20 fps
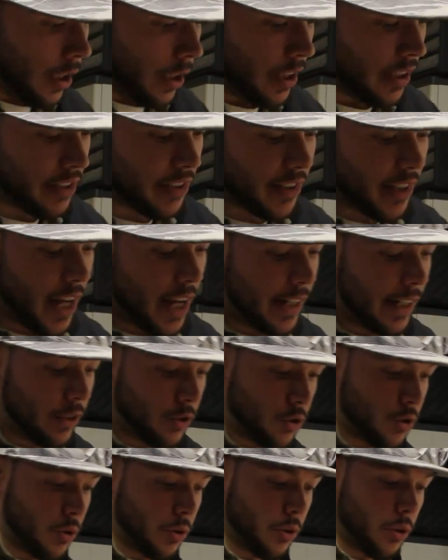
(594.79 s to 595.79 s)
This side I'll
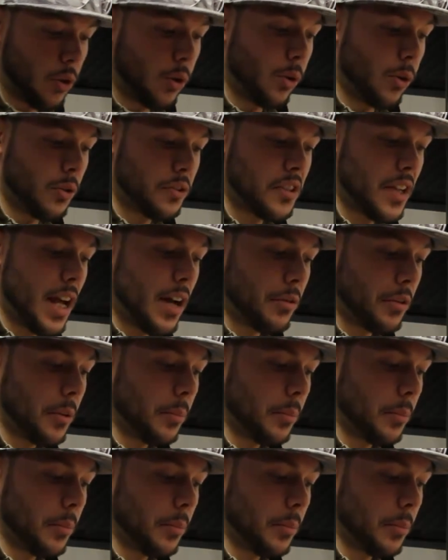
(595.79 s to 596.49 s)
drill the holes out